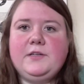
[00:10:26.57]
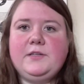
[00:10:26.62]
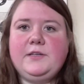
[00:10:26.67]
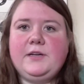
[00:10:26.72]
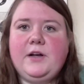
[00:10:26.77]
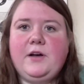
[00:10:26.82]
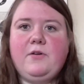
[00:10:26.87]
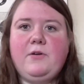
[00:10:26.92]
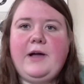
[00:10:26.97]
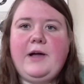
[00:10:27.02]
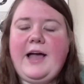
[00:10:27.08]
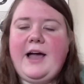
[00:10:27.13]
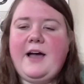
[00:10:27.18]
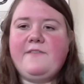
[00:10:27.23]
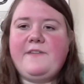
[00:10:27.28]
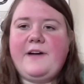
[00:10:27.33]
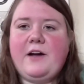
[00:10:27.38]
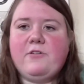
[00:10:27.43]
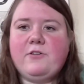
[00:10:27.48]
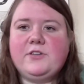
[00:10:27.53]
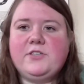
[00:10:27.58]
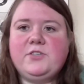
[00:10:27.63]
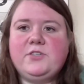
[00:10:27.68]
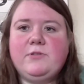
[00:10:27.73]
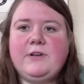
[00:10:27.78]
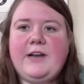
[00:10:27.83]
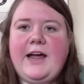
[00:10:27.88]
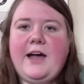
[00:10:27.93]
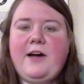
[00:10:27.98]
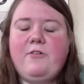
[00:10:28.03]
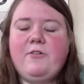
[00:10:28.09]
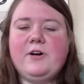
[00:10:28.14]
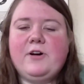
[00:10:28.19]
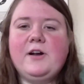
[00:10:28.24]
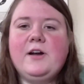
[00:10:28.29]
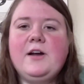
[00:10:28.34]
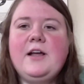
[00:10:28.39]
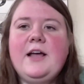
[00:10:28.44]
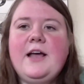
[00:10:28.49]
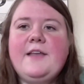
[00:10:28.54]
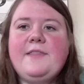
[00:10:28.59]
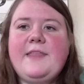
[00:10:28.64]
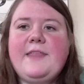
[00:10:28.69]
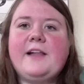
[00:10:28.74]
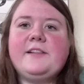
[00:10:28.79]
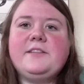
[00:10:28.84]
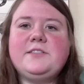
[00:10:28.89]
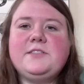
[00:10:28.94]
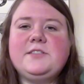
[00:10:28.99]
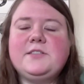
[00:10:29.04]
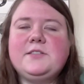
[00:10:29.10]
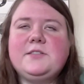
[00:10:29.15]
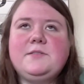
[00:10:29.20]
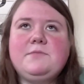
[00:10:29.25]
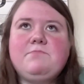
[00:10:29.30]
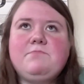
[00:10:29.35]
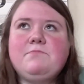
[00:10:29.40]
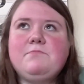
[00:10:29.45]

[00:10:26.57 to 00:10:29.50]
half hour to an hour. That's just